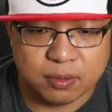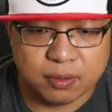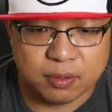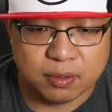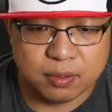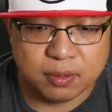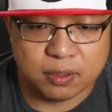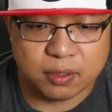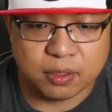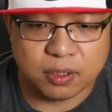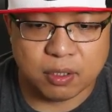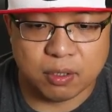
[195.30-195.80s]

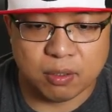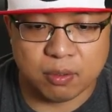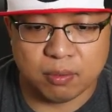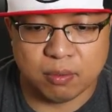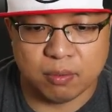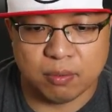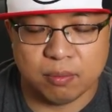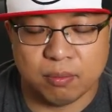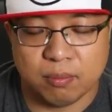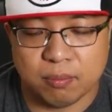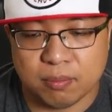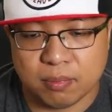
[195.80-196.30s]

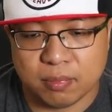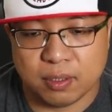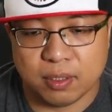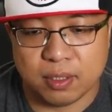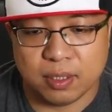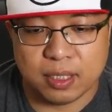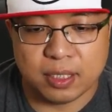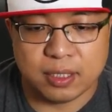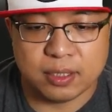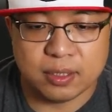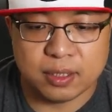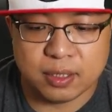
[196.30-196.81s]
So
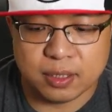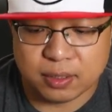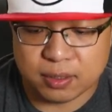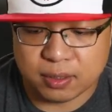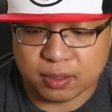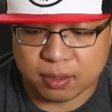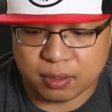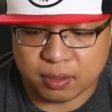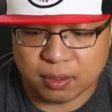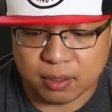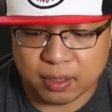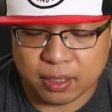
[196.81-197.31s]
this is
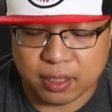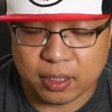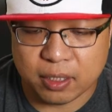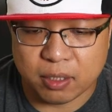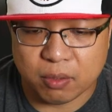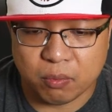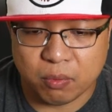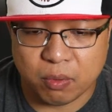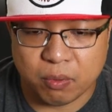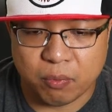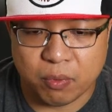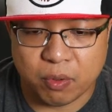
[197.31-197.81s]
later
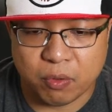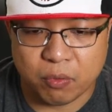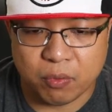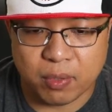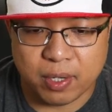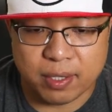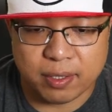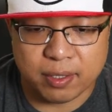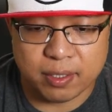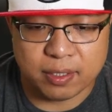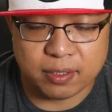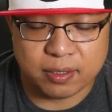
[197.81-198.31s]
when we
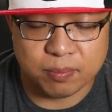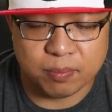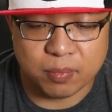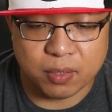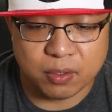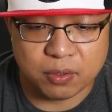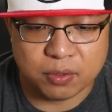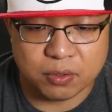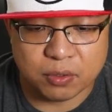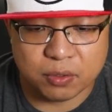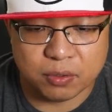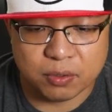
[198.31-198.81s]
run this
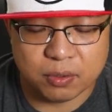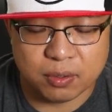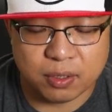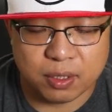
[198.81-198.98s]
module,